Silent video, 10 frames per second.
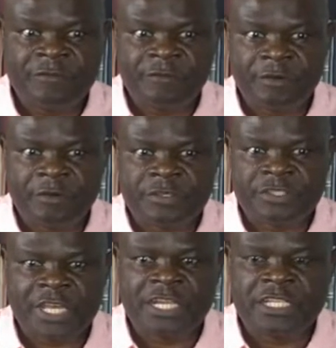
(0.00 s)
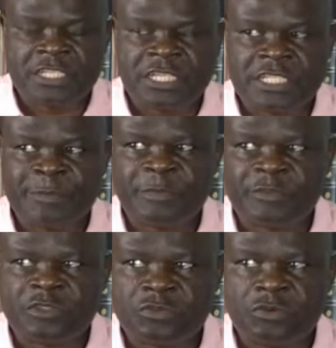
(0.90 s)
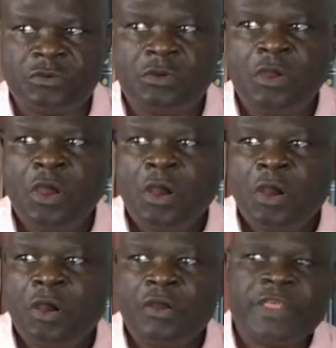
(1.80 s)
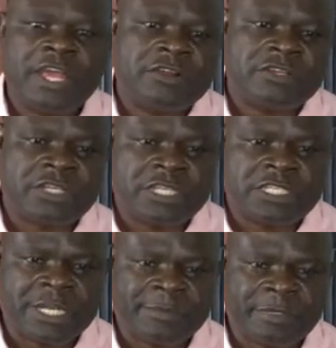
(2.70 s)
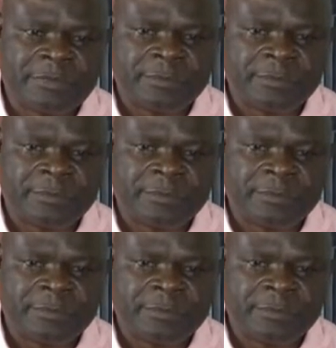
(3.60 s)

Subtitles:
or a child is disruptive in school, or they are not disruptive.